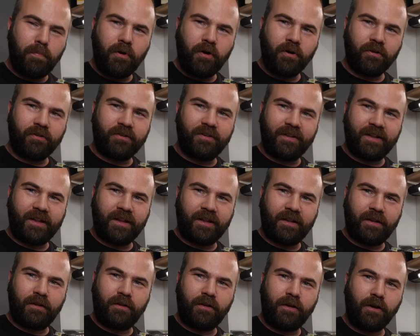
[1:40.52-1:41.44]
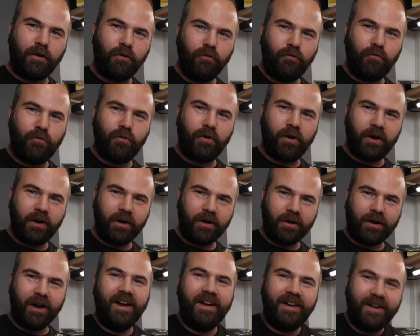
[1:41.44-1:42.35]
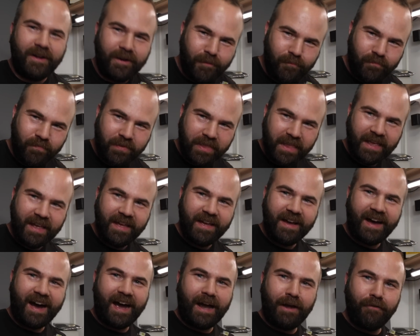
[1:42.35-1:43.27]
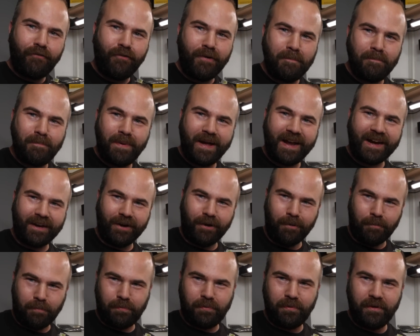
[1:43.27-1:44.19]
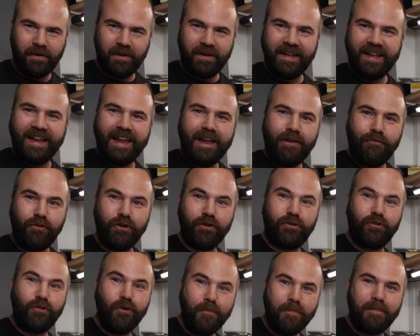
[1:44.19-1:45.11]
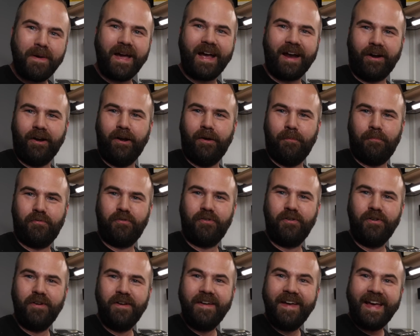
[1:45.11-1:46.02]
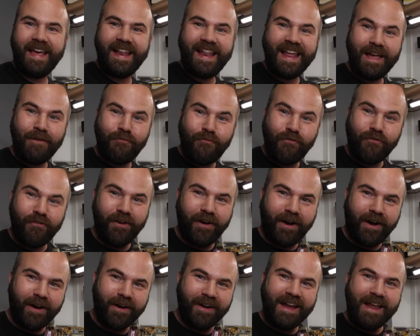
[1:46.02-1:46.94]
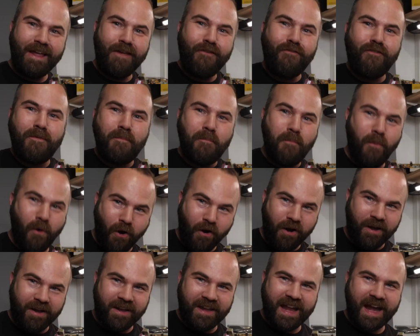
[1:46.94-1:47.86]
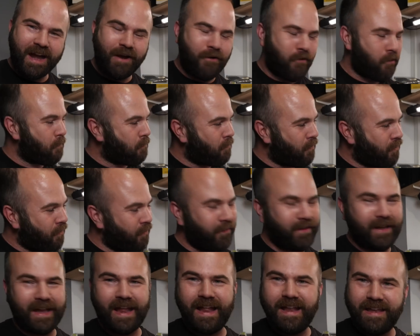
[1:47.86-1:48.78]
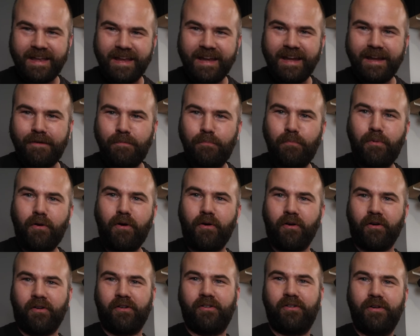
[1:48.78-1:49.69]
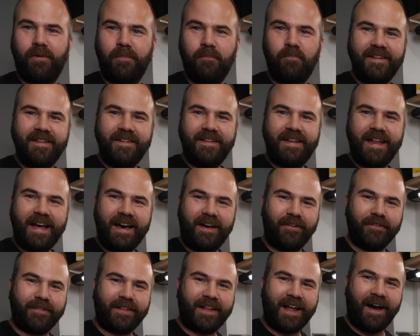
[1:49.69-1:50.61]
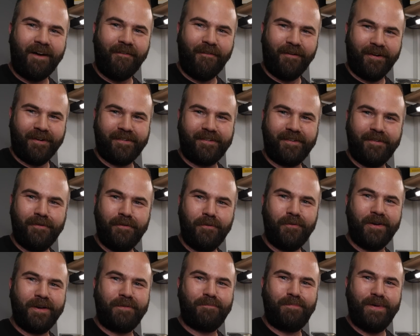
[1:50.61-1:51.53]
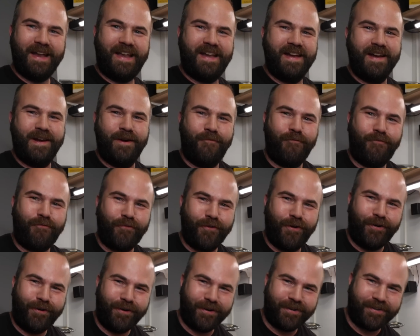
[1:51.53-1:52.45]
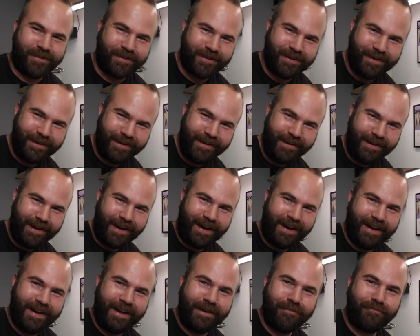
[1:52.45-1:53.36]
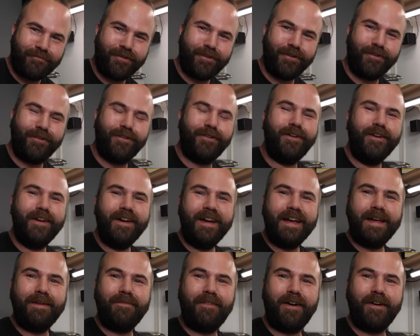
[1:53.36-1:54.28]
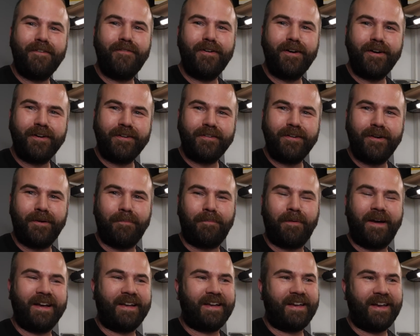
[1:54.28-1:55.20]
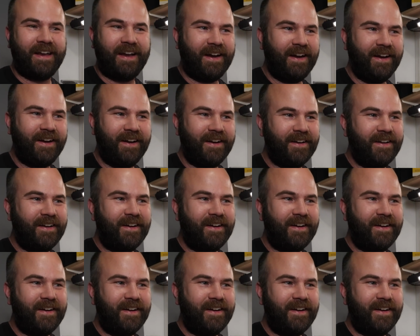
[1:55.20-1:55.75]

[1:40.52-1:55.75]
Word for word: boards don't work, I have a backup. Even two backups, and they are even more terrible than these boards. Dell towers with Pentium fours. I have two in my workshop, I think,